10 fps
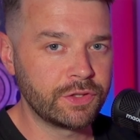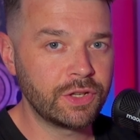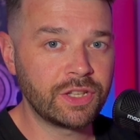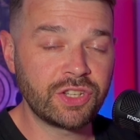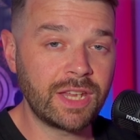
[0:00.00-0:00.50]
So
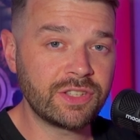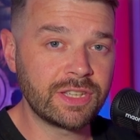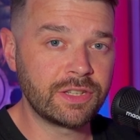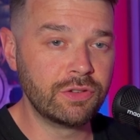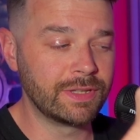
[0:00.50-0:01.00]
you can change
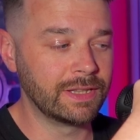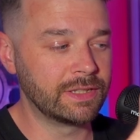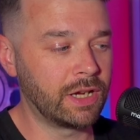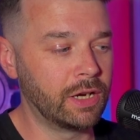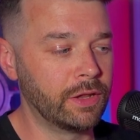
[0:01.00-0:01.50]
this using the
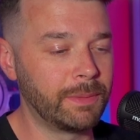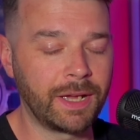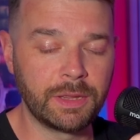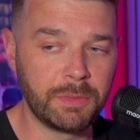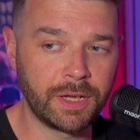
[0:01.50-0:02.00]
dial on the
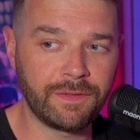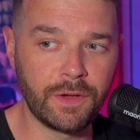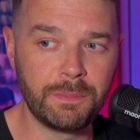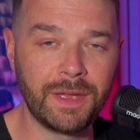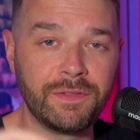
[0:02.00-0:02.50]
back of the
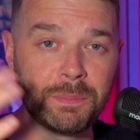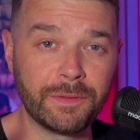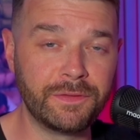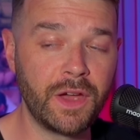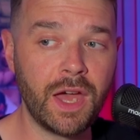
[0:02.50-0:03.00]
microphone, but if you
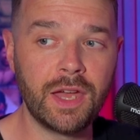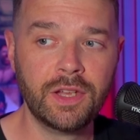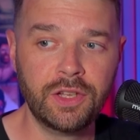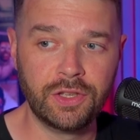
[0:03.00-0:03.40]
prefer,